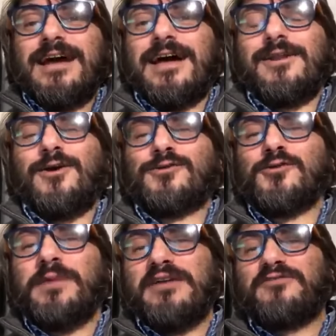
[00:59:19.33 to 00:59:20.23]
hello
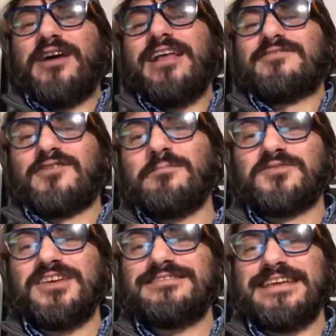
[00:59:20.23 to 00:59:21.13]
to my friends from
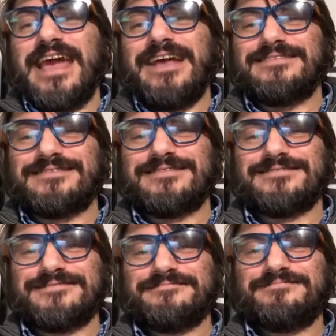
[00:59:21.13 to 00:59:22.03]
CCS.
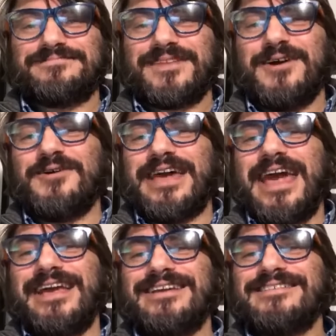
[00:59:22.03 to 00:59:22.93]

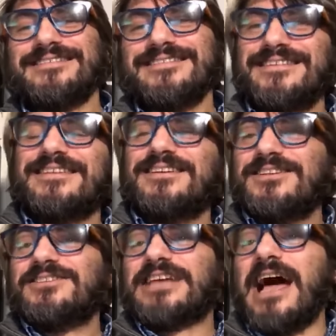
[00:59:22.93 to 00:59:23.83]
Okay.
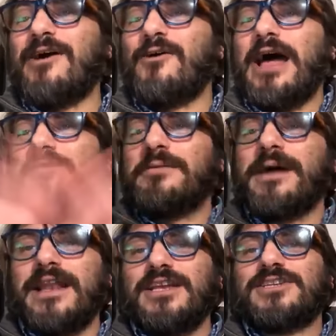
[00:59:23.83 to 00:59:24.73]
Ciao,
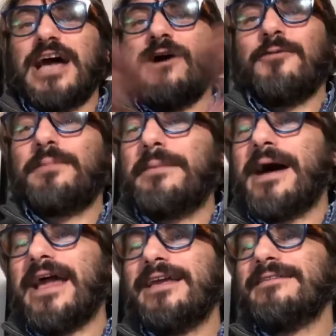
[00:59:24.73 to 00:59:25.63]
everybody. Ciao.
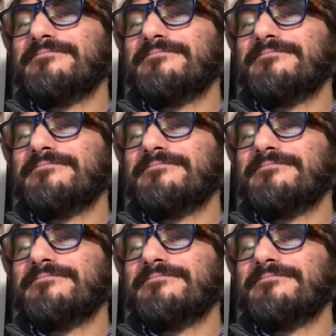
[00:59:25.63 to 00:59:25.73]
Bye-bye.